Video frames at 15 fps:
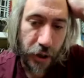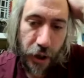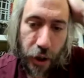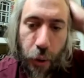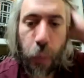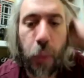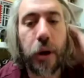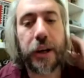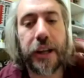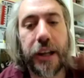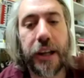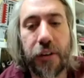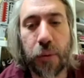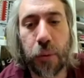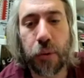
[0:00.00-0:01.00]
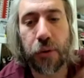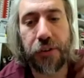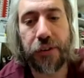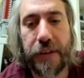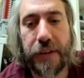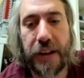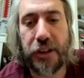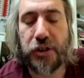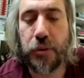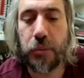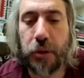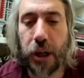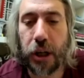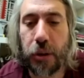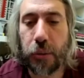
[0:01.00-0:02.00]
working towards an eventual
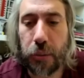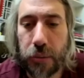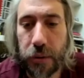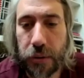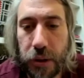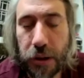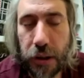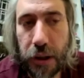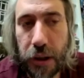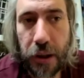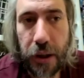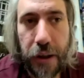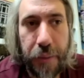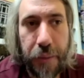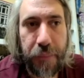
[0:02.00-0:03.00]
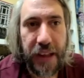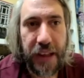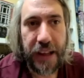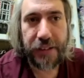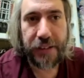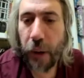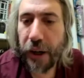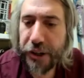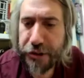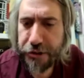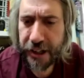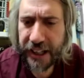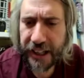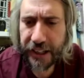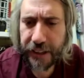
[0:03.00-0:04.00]
goal is quite
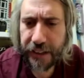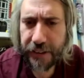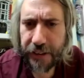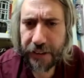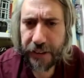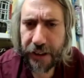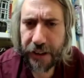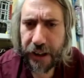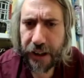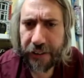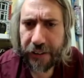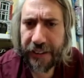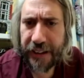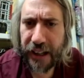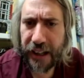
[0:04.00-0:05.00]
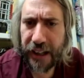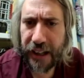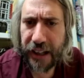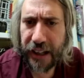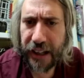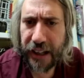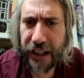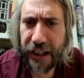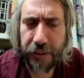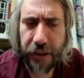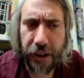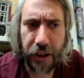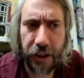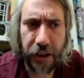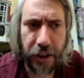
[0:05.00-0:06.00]
tricky you know i think that can be quite a,
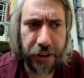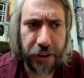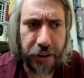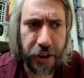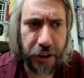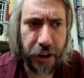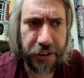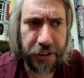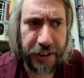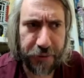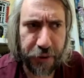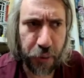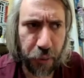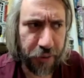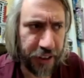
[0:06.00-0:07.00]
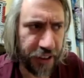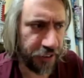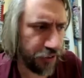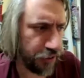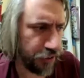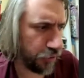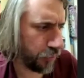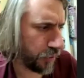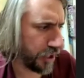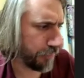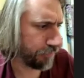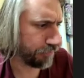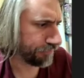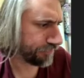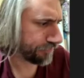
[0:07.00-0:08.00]
a, a difficult thing to
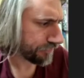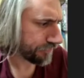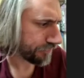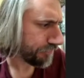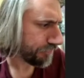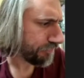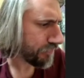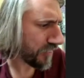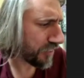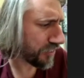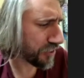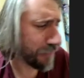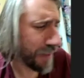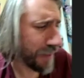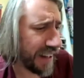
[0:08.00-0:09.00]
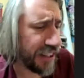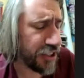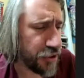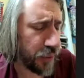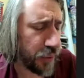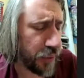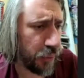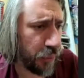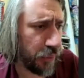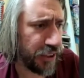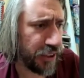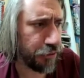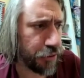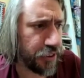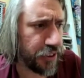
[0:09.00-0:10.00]
um, to manage when
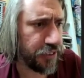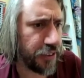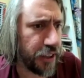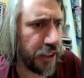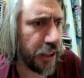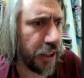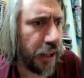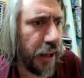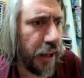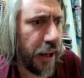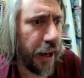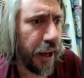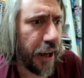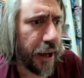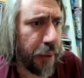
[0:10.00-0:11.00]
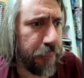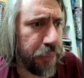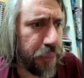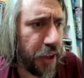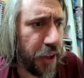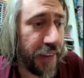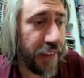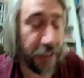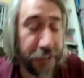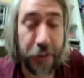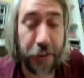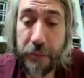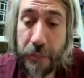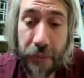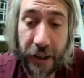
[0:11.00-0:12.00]
you're autistic. Um, and that's
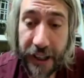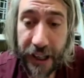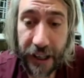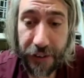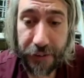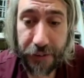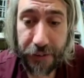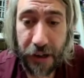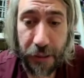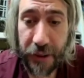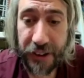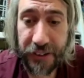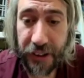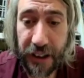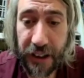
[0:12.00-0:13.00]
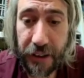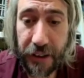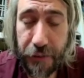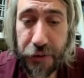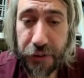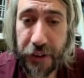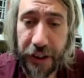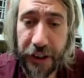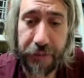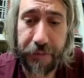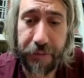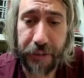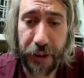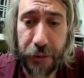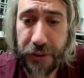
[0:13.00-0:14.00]
certainly been my case throughout my entire life. I've just kind of
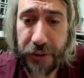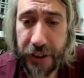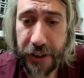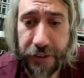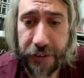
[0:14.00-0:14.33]
floated